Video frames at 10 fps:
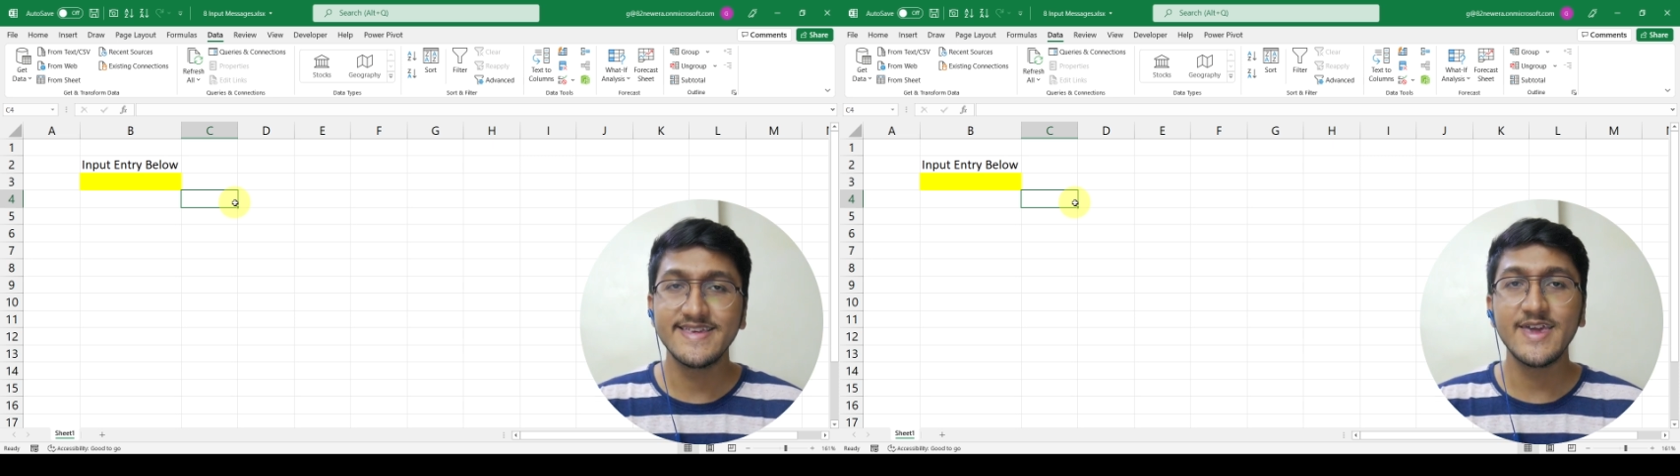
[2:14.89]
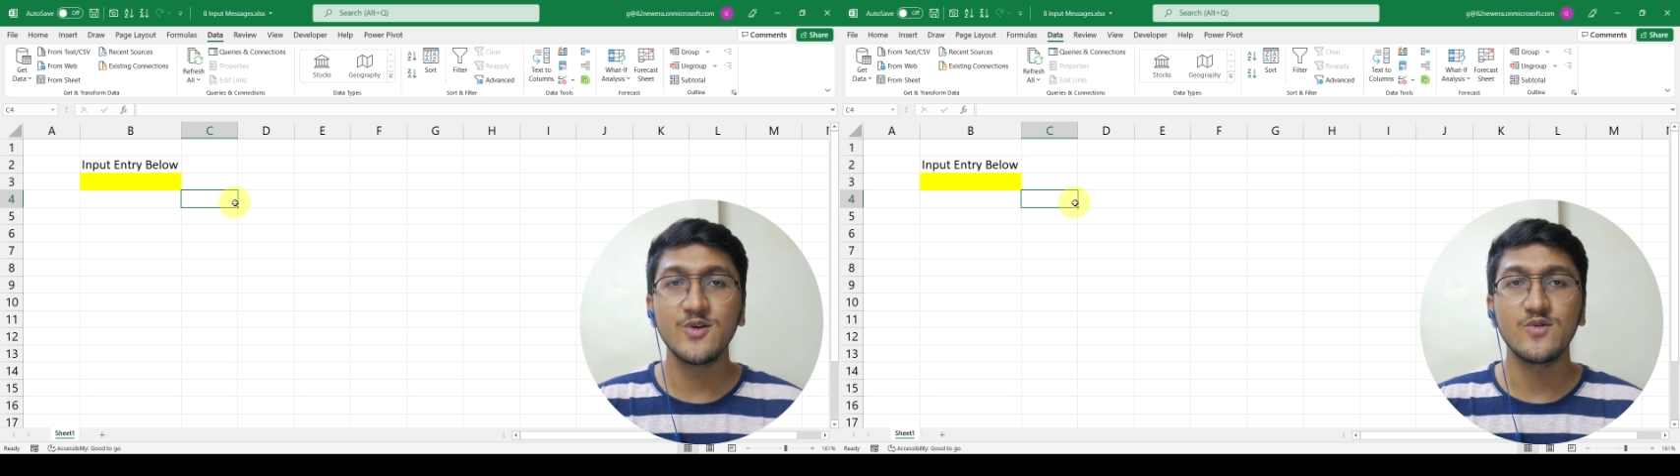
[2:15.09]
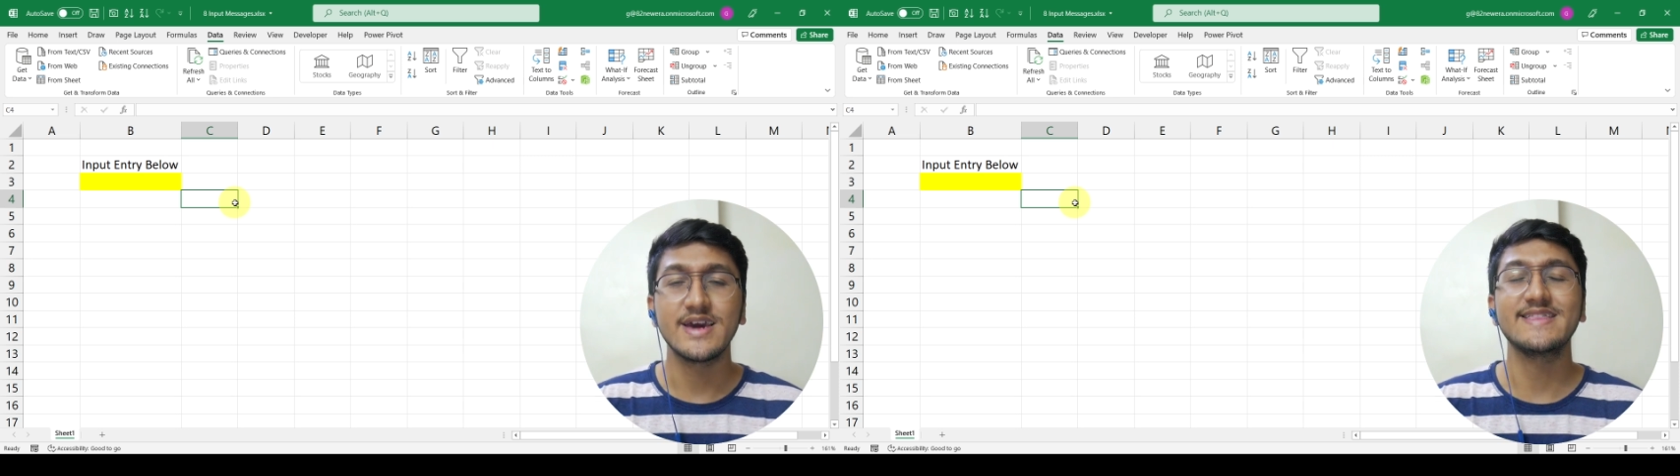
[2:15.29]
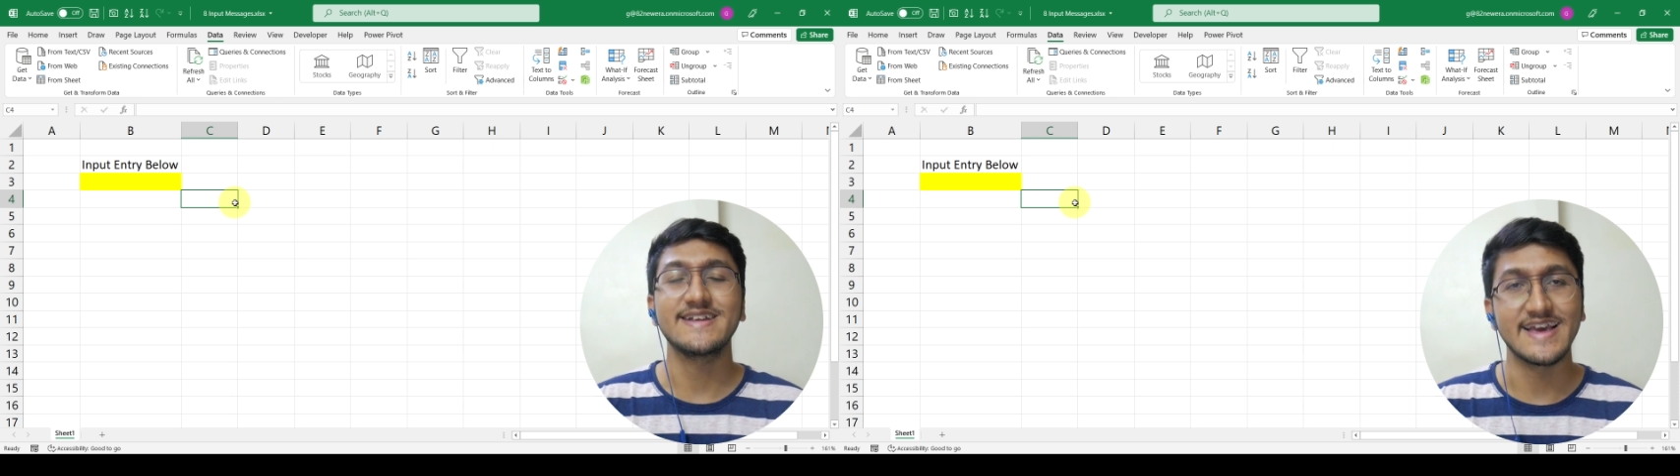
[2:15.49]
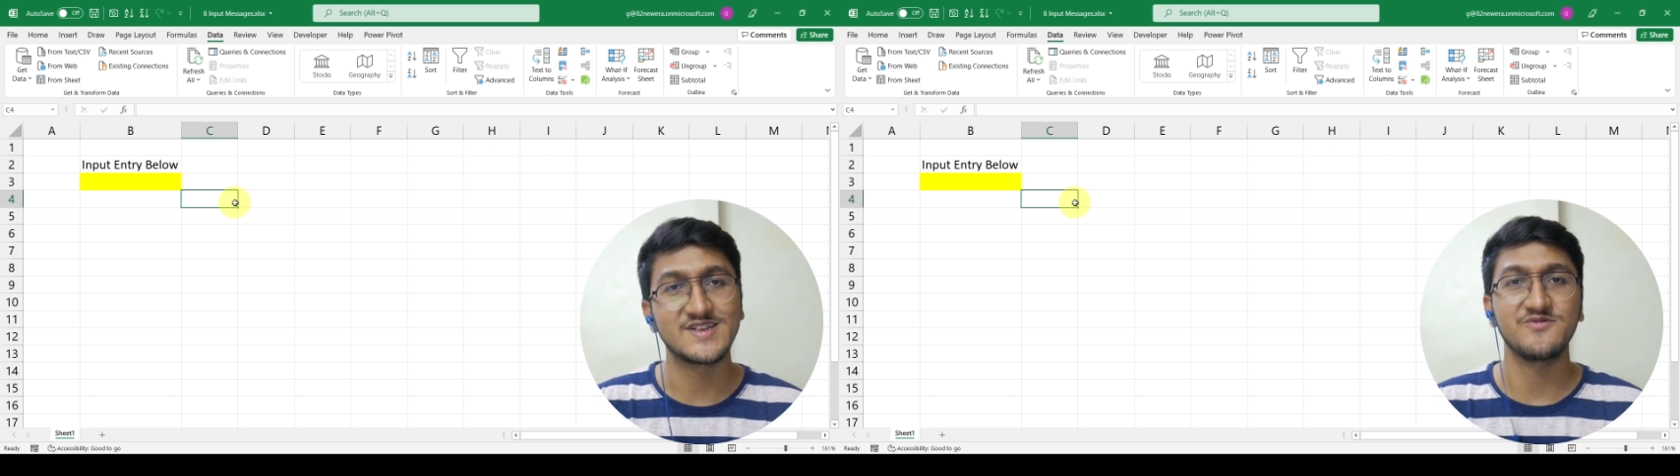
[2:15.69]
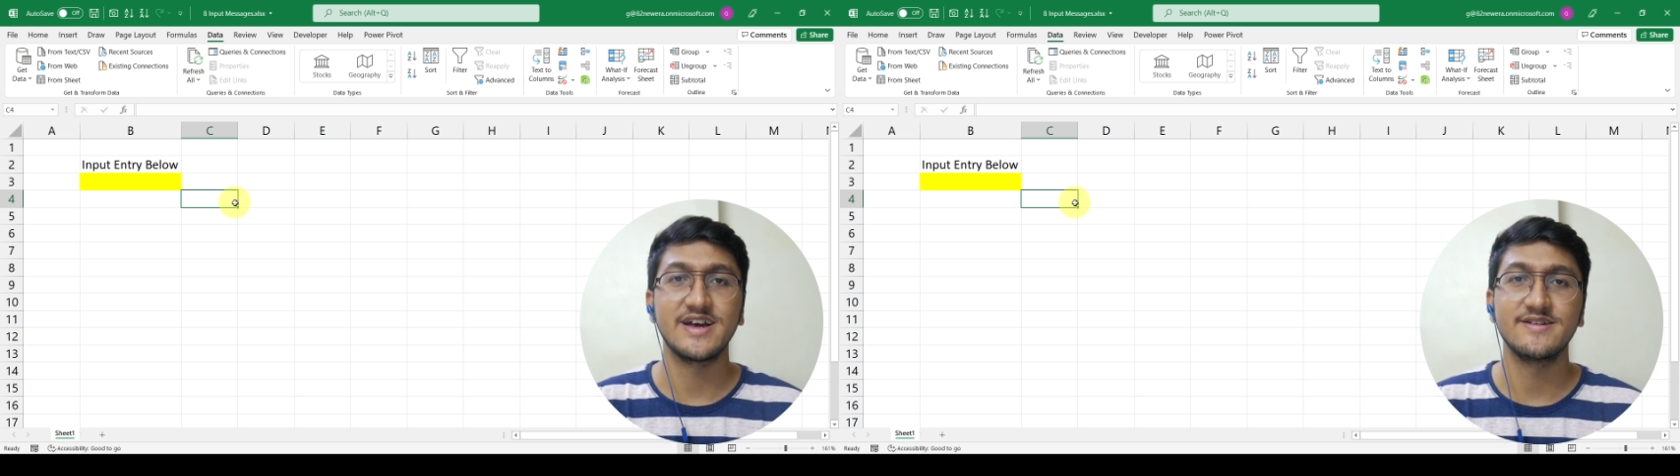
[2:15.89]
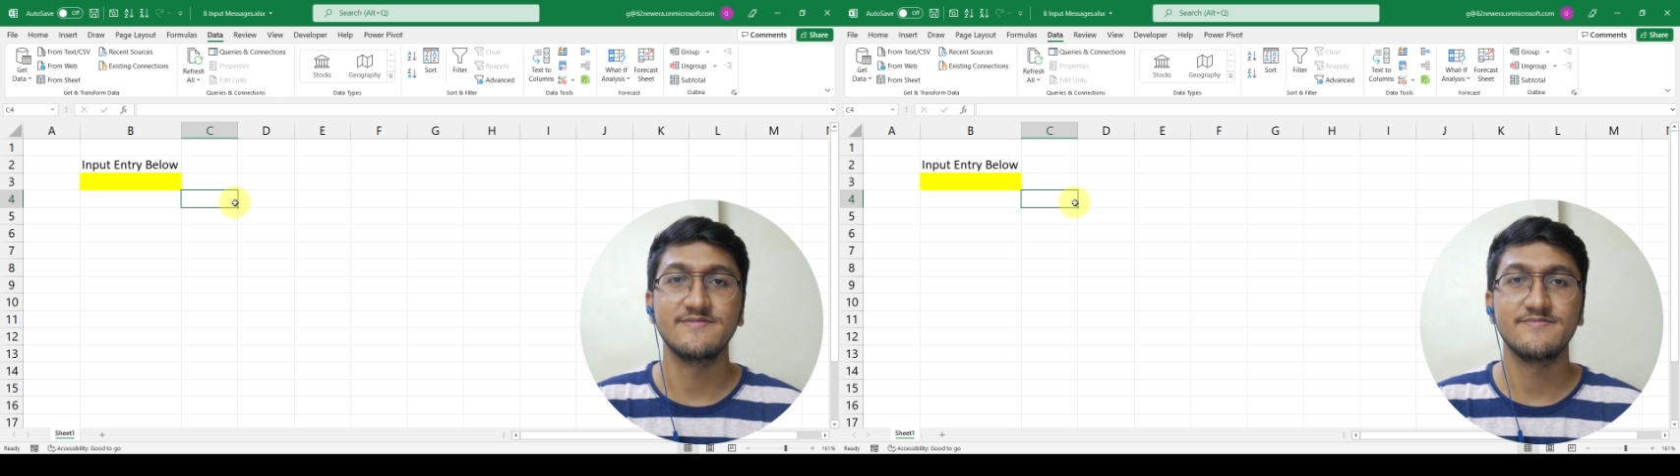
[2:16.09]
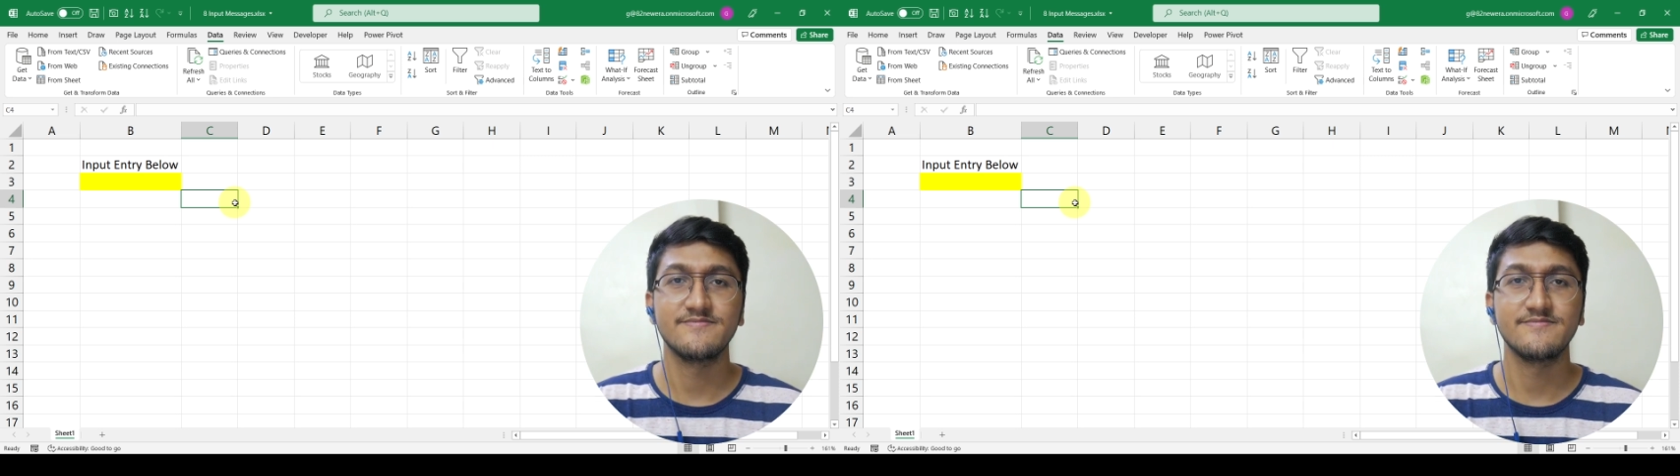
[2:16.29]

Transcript: see you in the next one.